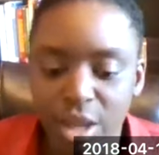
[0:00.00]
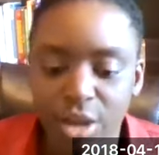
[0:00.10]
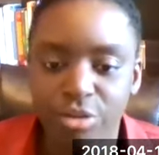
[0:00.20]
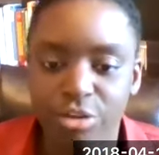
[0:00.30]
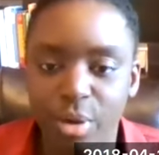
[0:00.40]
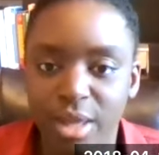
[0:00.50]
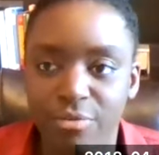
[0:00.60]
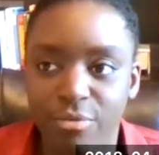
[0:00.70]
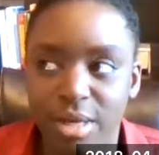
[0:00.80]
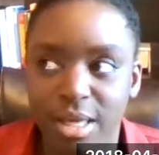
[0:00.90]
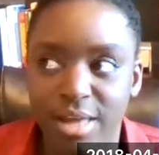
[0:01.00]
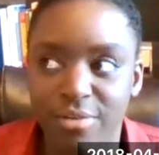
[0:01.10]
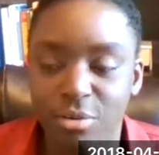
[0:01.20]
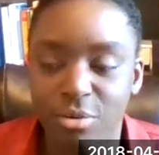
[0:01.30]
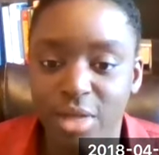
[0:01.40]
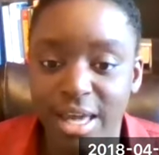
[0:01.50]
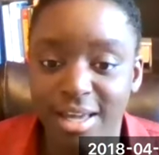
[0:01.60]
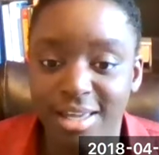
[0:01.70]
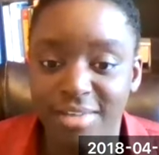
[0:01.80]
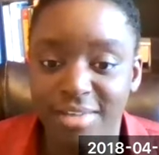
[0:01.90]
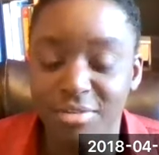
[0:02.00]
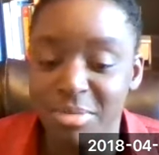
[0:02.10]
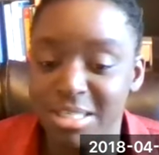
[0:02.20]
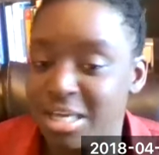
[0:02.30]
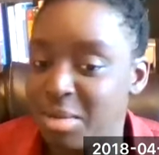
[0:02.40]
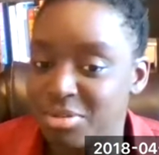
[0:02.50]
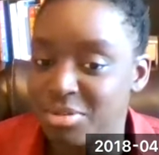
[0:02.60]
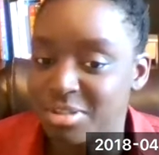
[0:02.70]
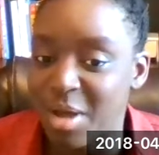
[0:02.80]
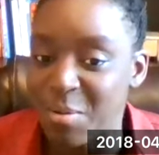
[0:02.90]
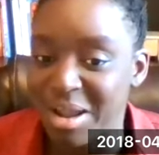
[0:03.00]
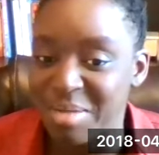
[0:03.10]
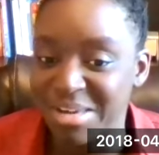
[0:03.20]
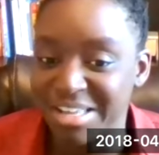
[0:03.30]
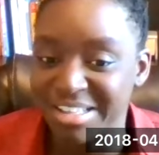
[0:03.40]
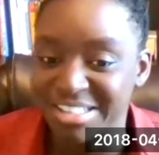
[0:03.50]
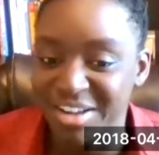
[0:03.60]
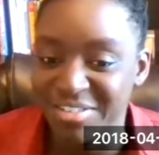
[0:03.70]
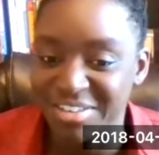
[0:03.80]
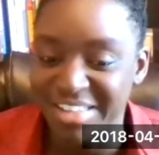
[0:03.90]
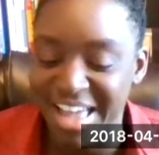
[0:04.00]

So if we, if you'd like, I could give you some examples about what I mean, because often that